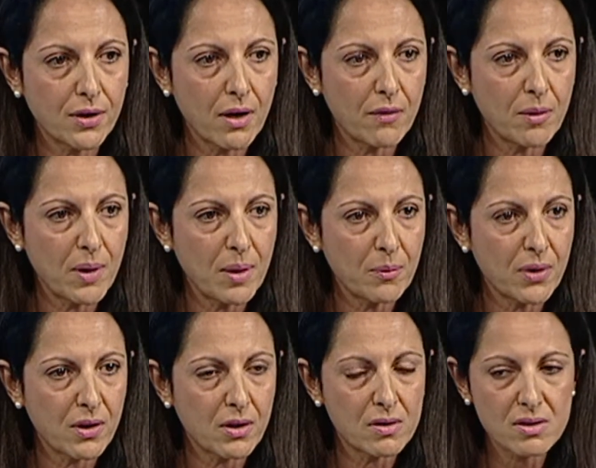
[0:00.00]
And I remember
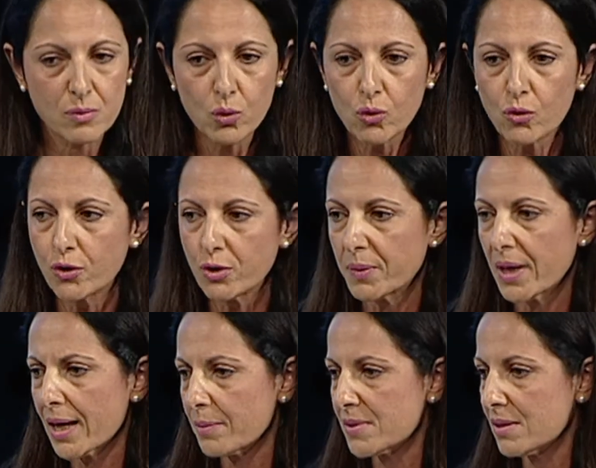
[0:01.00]
that a small group
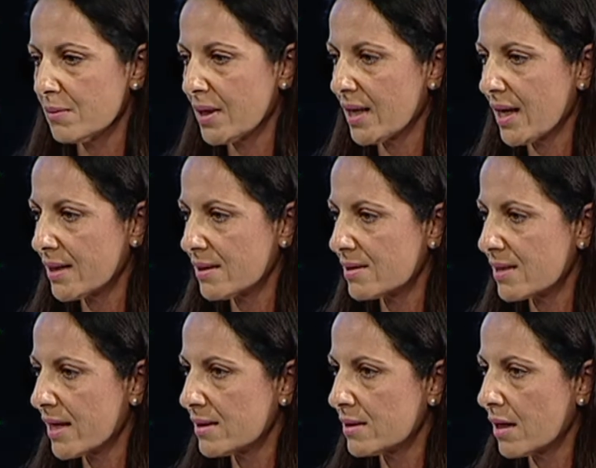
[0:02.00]
came to me and
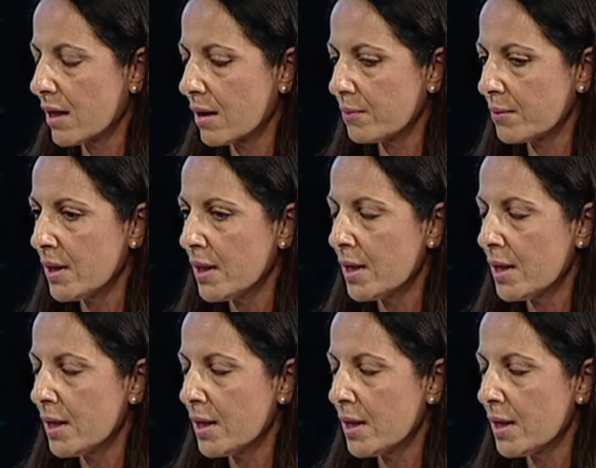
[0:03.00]
said, um,